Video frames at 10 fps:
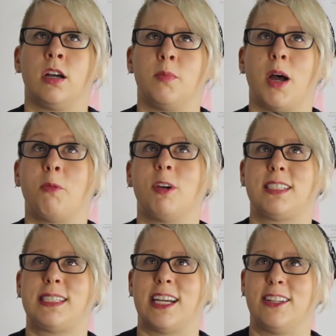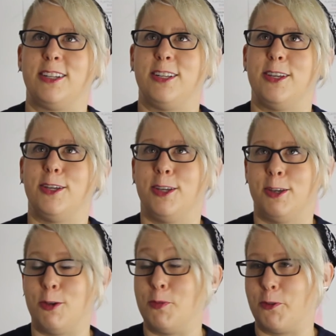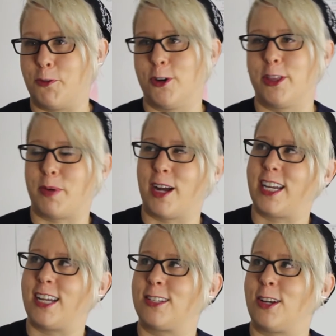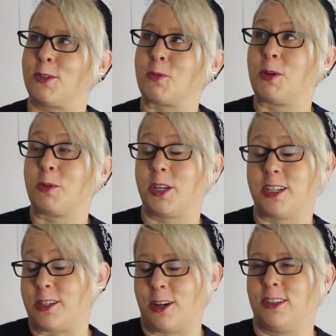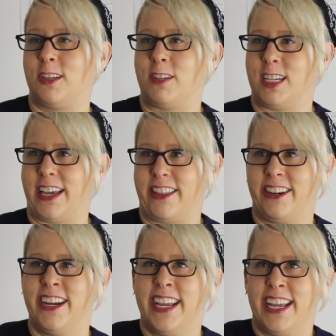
Um, I was telling you before the podcast starts, we're gonna start living together,